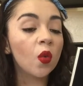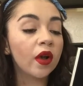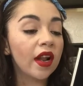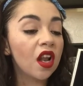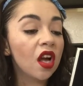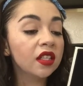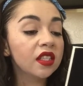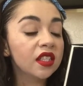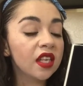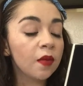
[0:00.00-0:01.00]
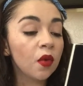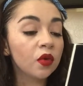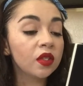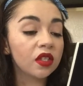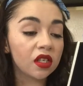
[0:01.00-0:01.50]
What I long to say
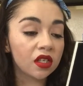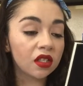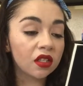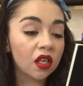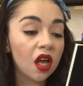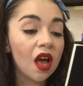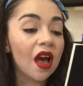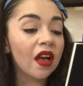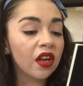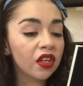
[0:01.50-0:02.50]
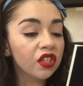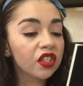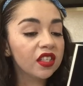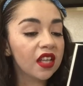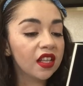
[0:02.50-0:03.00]
most is, I
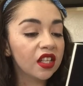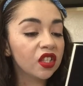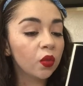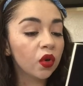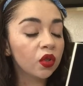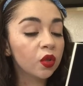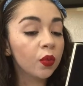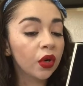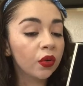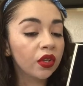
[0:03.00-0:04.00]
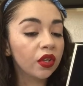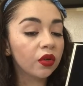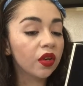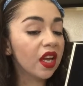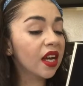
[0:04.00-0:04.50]
understand this world broke
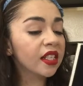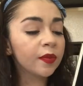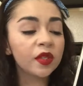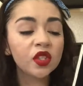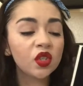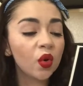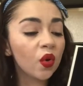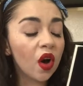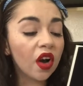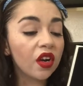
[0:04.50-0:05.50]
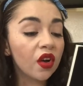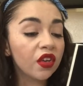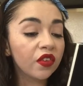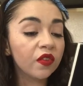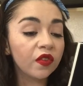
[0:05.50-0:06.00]
you. It has been so hard
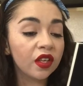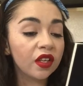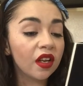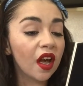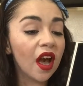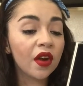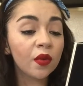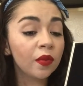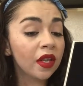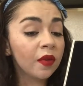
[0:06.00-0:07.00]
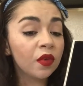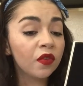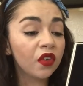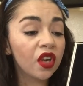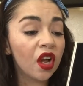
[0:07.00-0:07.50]
on your feet. I don't blame you
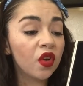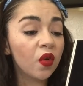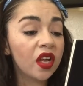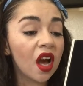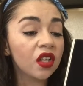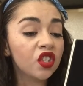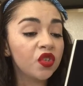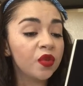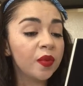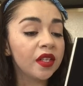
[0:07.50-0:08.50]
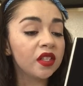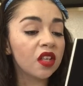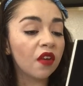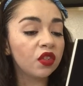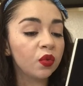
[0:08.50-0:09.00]
for not knowing how to remain
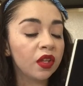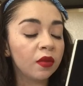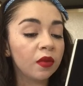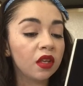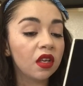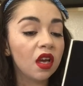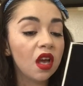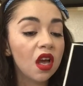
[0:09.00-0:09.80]
soft with me.